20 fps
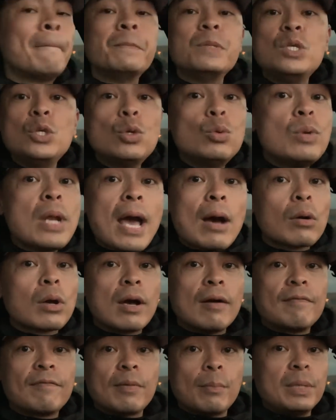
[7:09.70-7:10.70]
you now
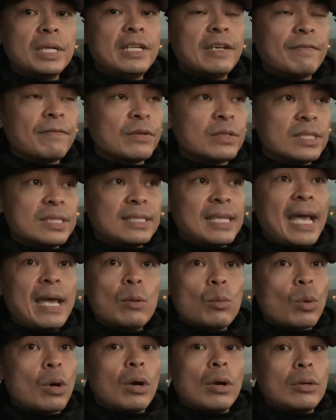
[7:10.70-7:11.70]
come from a different
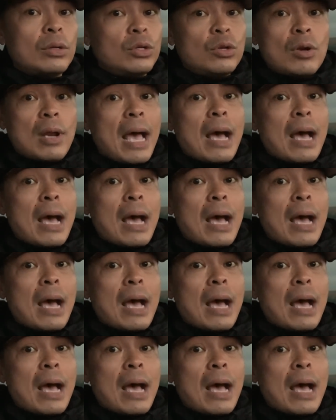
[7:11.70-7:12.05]
state where you're